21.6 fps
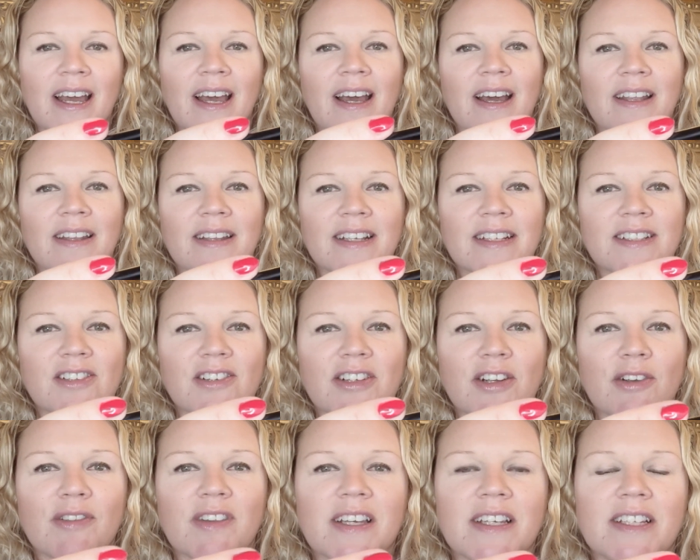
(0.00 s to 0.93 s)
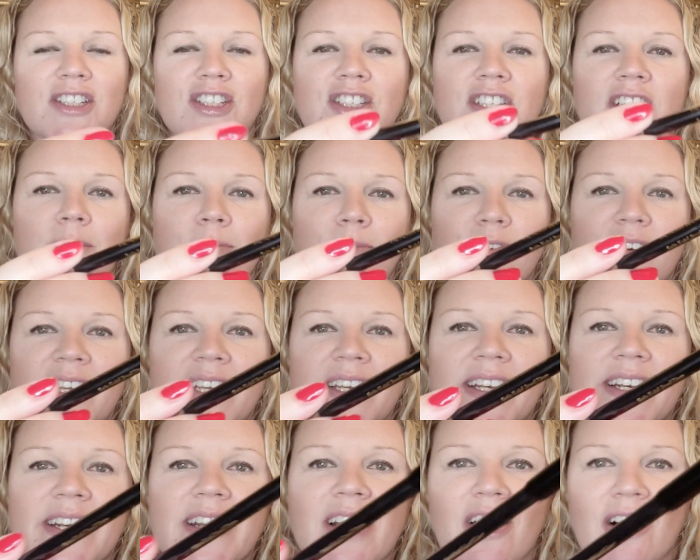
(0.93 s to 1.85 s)
and this I don't think is shimmery
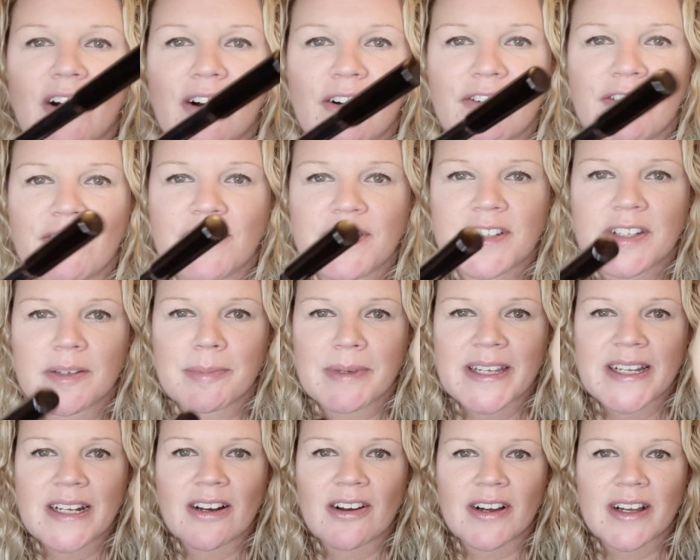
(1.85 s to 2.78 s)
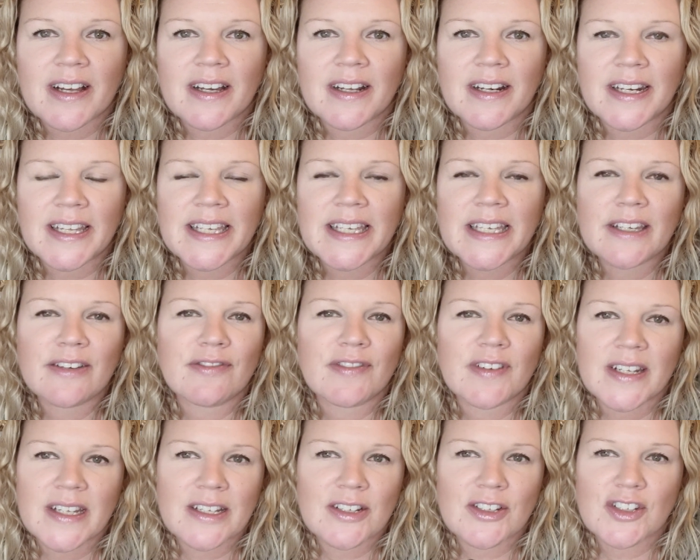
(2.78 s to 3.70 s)
enough to be like an
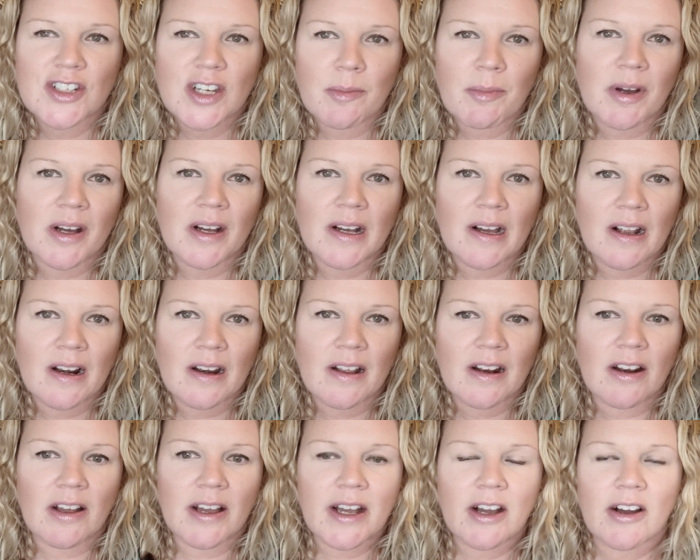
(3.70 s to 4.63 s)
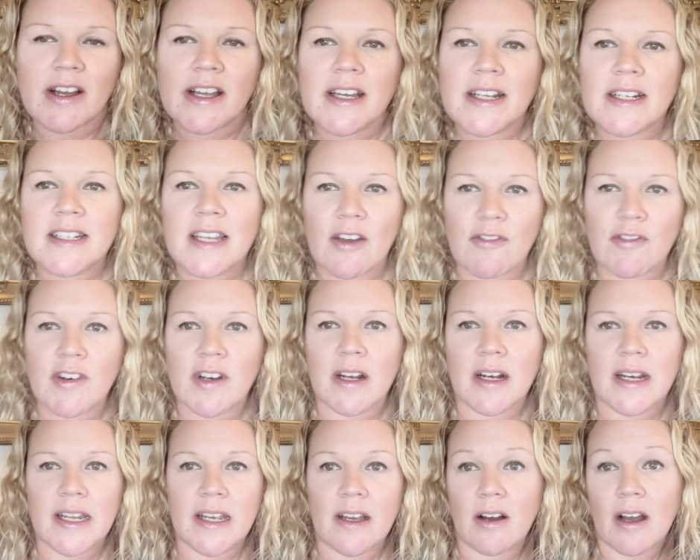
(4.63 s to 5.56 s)
evening shimmer colour. Like I could
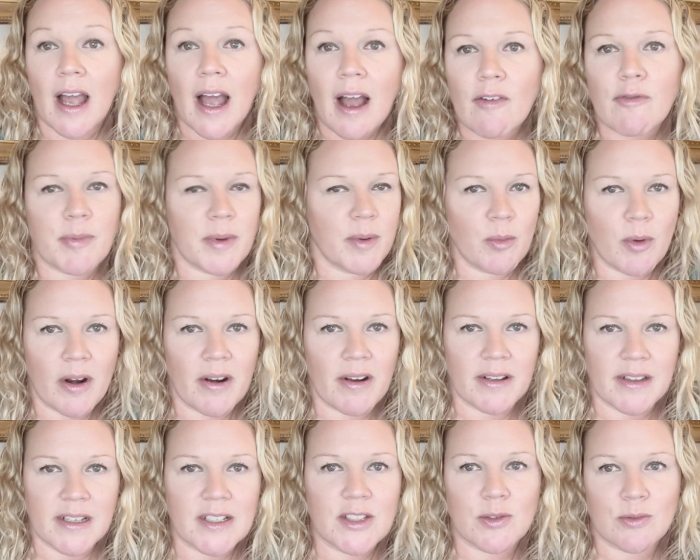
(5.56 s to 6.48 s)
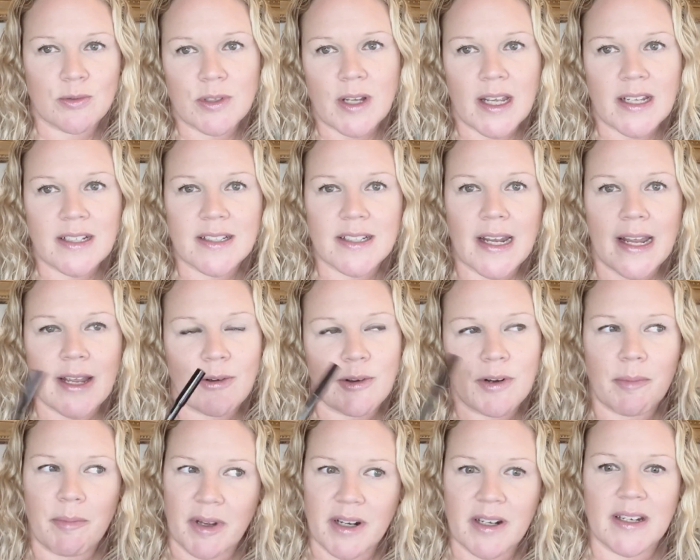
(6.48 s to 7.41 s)
definitely, I have been wearing this all day today on a
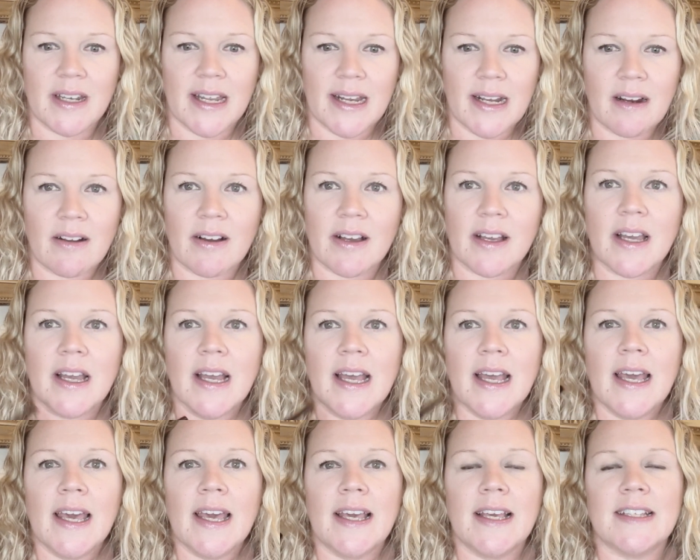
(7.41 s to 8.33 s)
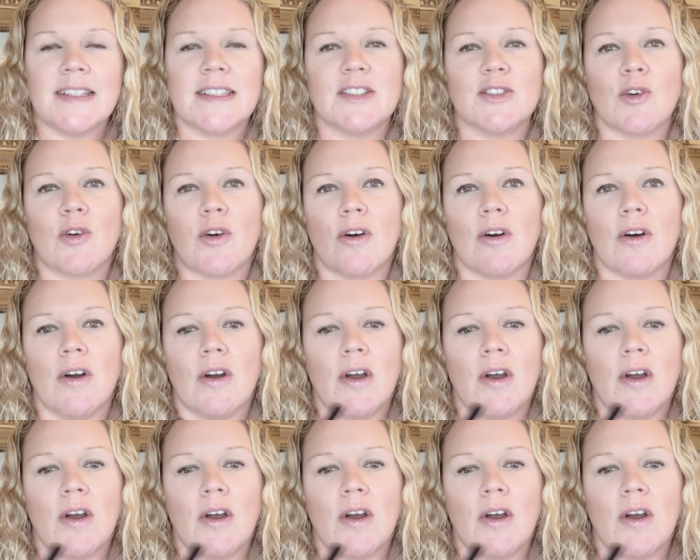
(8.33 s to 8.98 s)
Monday, like it's not